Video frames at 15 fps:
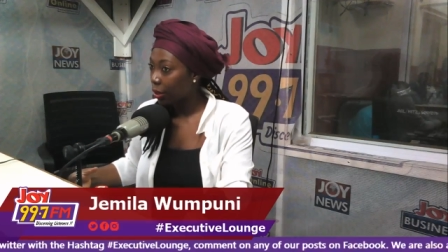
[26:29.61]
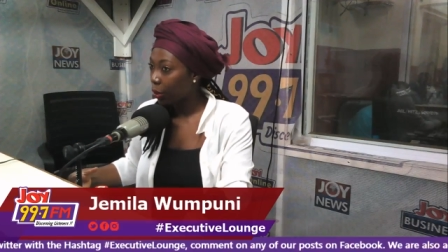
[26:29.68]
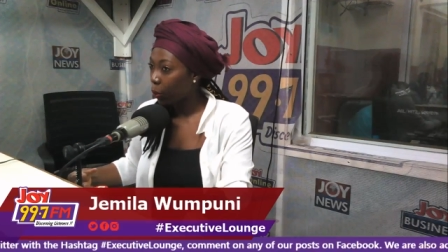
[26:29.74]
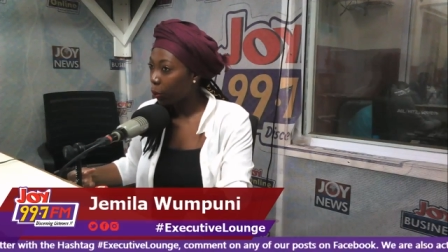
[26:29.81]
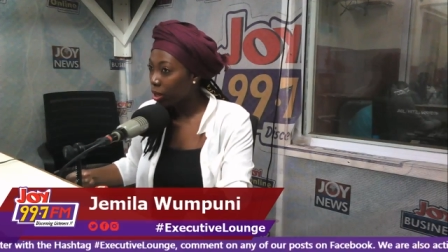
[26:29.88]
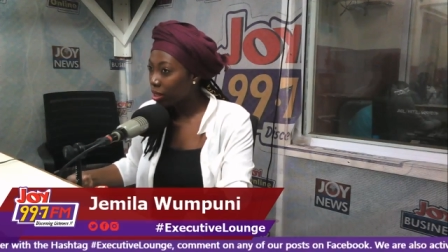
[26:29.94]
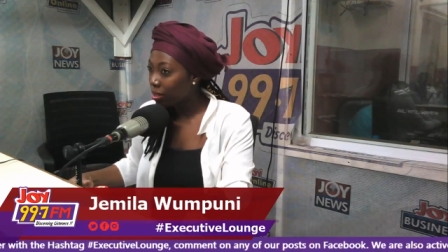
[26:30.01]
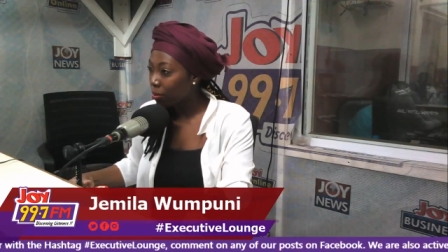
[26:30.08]

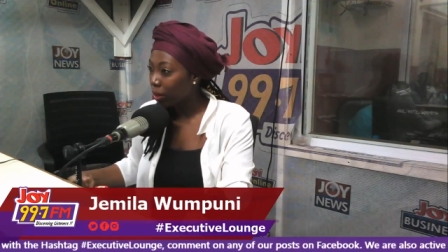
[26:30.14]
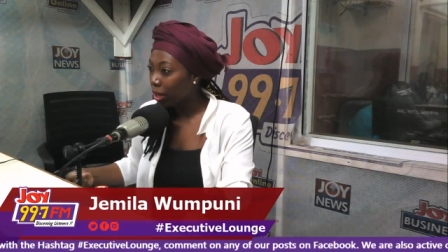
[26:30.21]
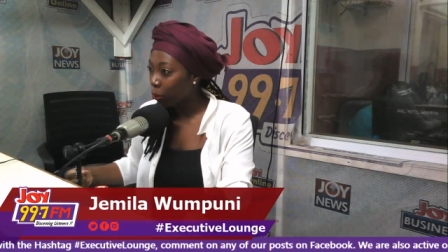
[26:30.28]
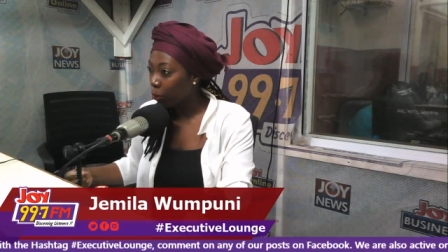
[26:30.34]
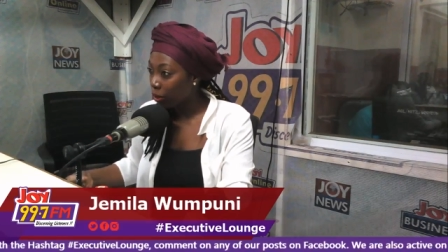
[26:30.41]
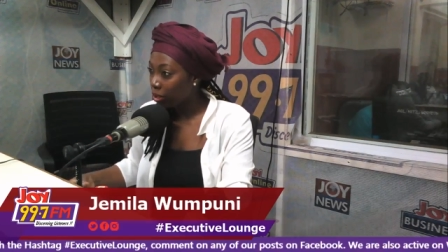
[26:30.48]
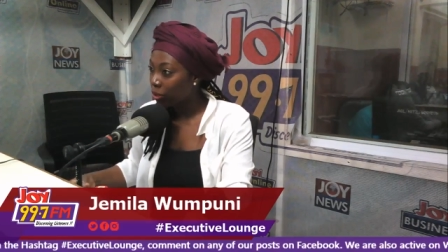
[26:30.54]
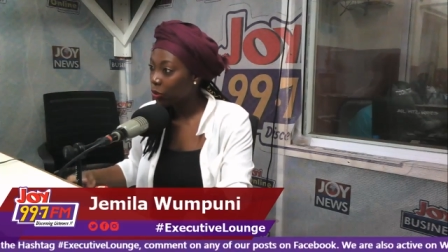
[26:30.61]
what am I
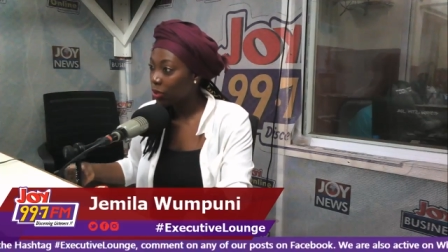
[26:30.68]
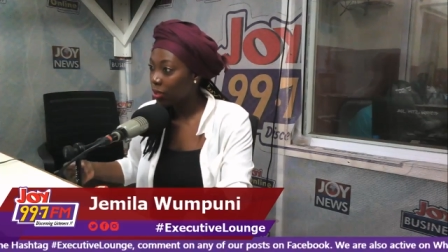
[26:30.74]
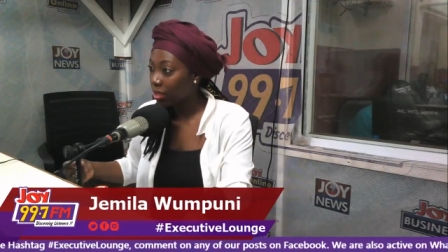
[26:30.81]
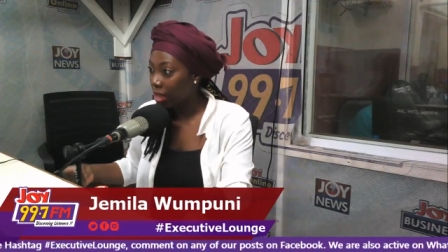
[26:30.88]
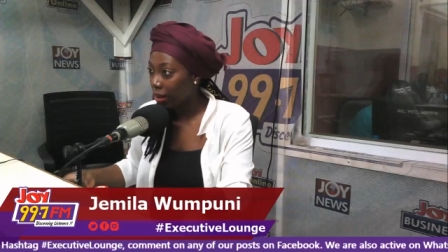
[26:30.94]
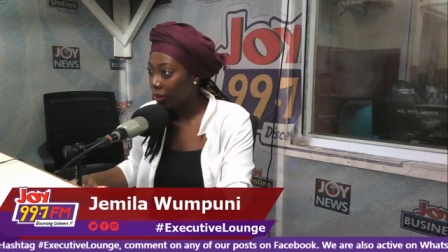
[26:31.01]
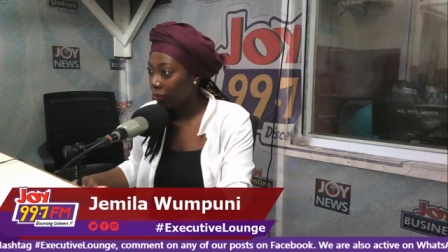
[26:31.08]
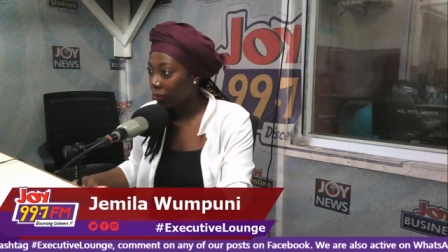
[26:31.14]
willing to
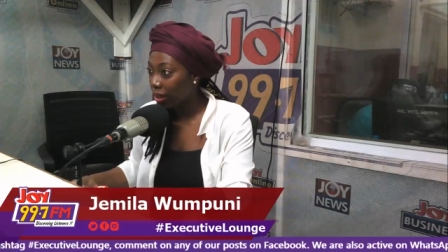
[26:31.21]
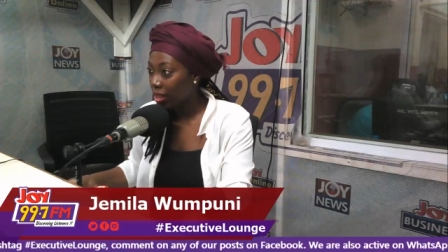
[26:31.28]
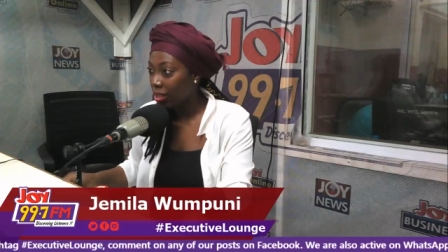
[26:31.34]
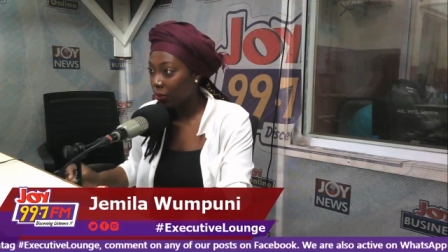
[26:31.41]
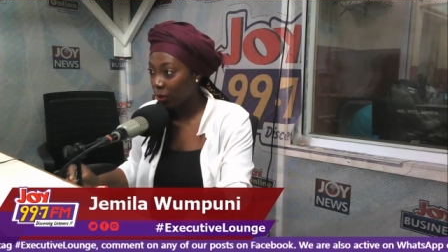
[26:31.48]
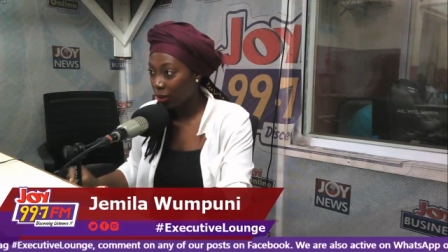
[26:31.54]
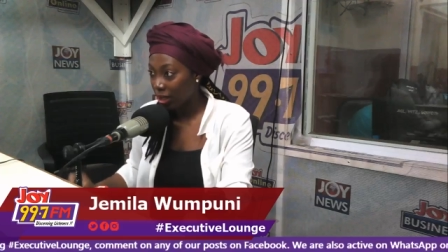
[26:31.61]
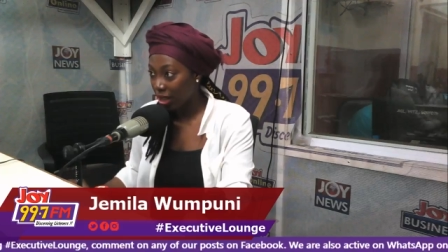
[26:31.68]

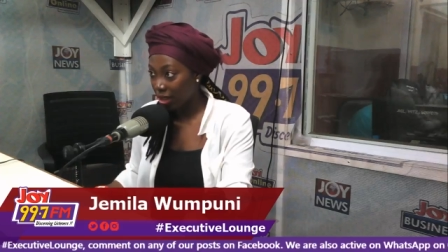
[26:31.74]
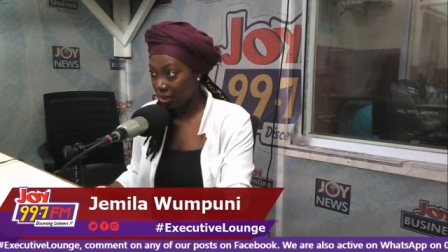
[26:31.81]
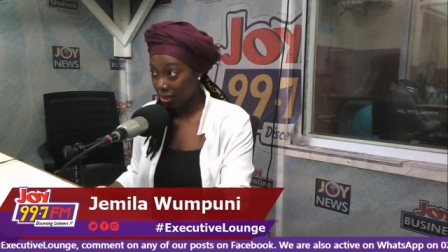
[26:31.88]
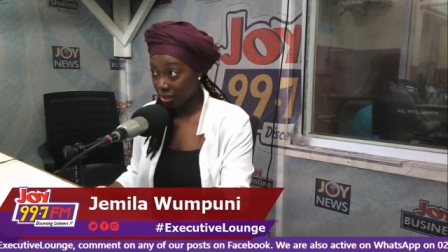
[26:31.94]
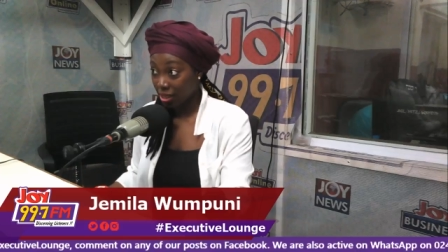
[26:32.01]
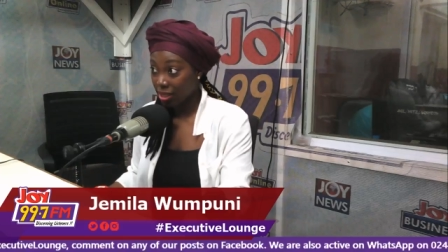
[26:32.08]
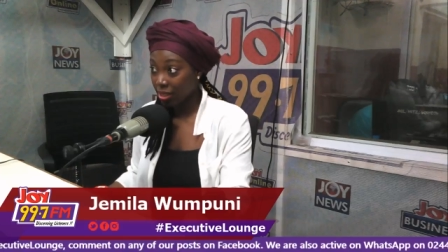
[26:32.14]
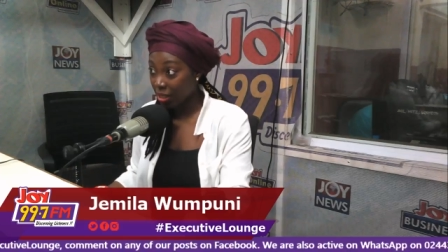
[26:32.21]
sacrifice for Ghana?
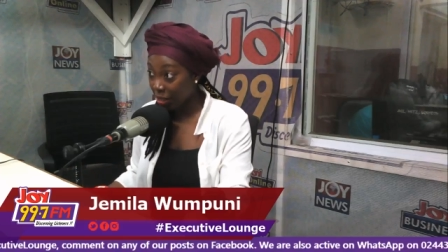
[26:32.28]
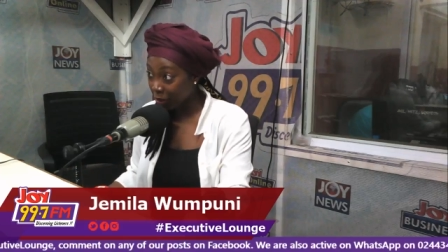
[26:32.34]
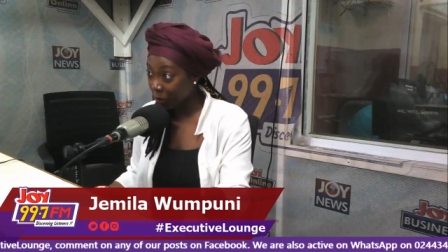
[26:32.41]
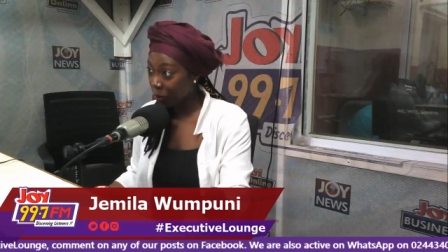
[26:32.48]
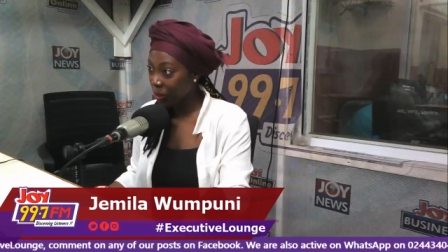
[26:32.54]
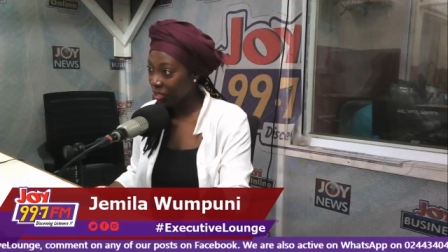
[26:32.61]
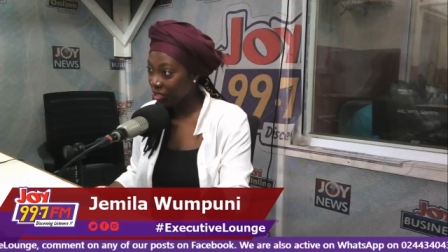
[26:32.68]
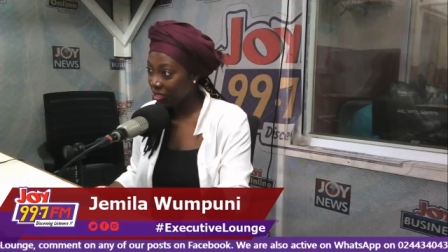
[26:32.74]
And that's another
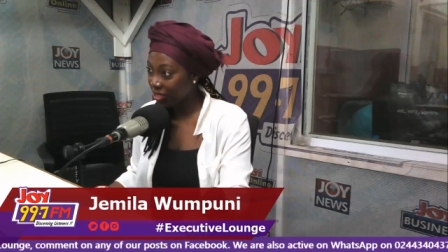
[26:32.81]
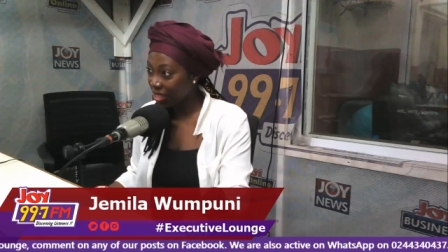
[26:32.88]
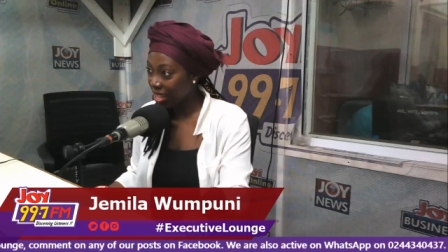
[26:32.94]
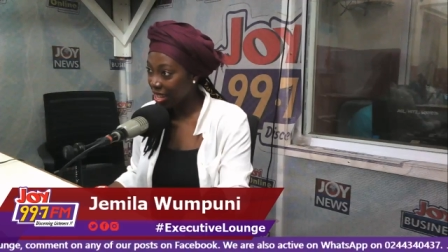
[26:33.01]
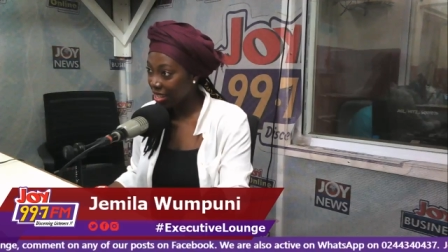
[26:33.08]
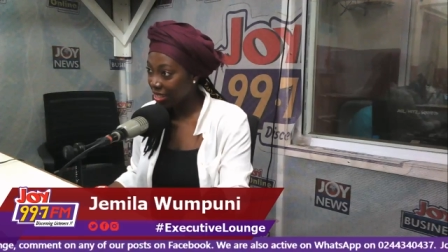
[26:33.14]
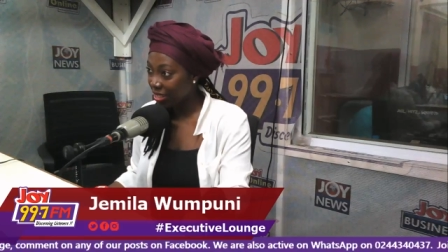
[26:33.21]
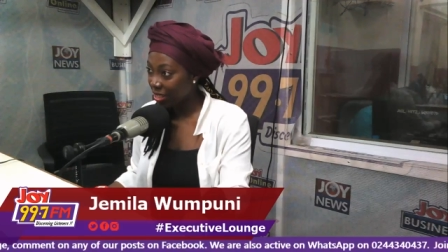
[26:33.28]
question
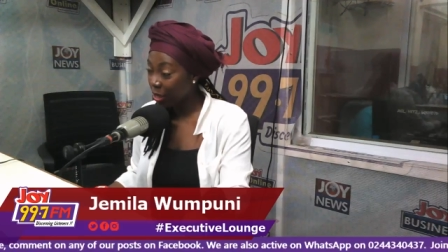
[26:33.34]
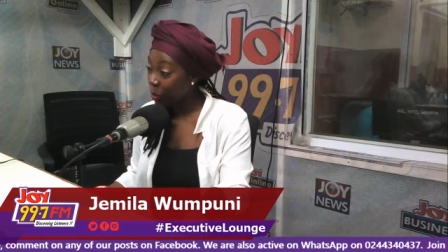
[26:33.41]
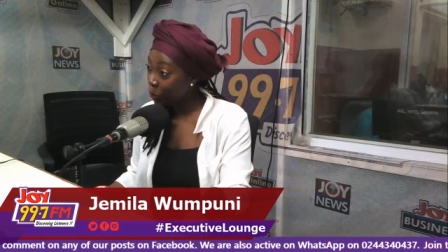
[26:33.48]
to ask.